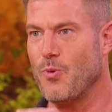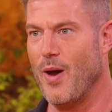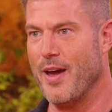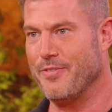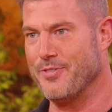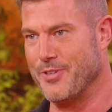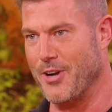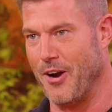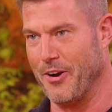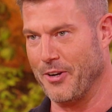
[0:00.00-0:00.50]

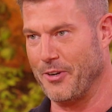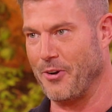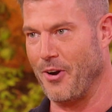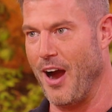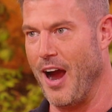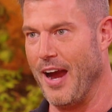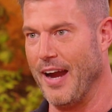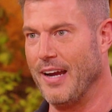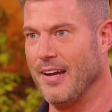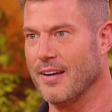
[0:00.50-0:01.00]
wife started
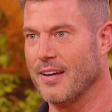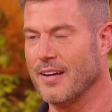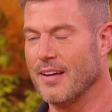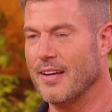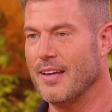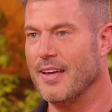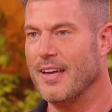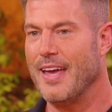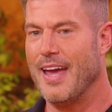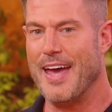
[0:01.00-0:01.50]
crying.
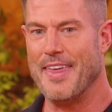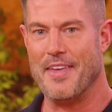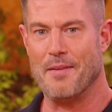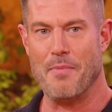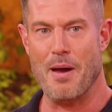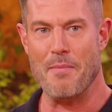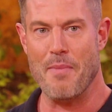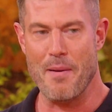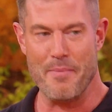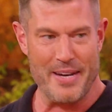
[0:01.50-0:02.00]
and then
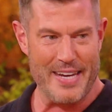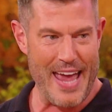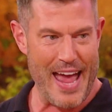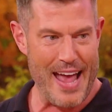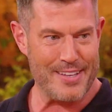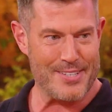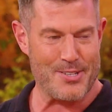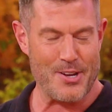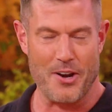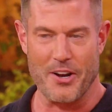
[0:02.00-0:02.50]
my mom and
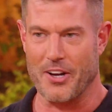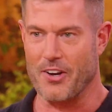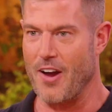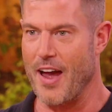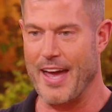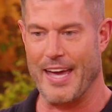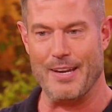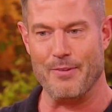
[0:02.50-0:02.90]
dad started crying.